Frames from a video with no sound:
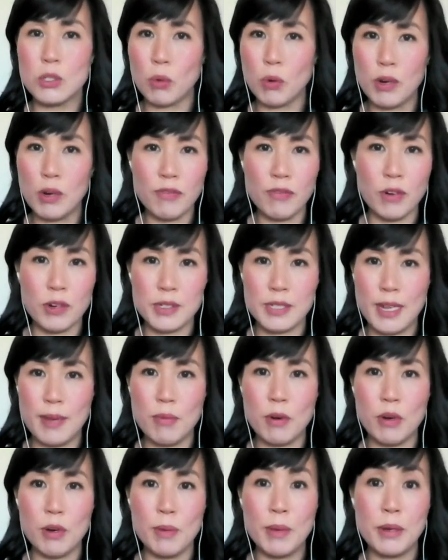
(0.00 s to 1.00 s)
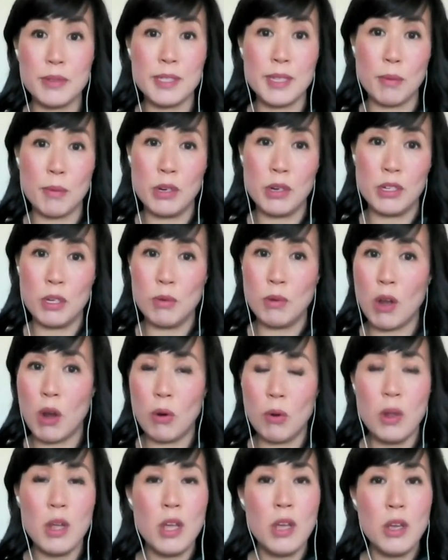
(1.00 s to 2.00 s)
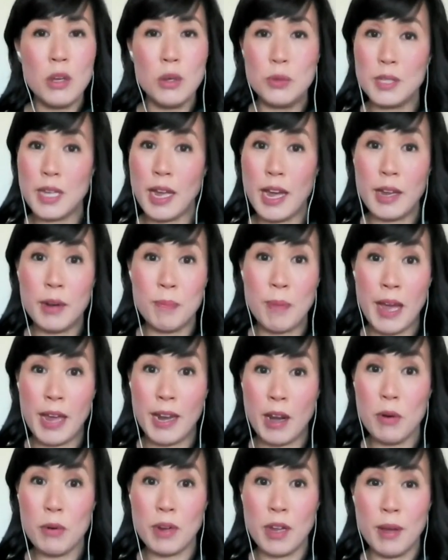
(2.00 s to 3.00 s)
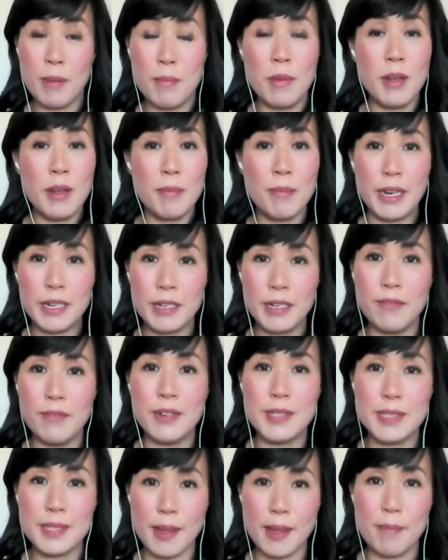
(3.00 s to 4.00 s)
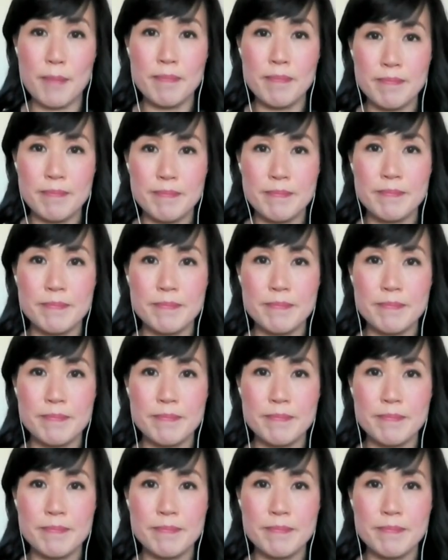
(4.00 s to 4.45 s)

a story, for example, about someone you know who's had a bad outcome, might convince them.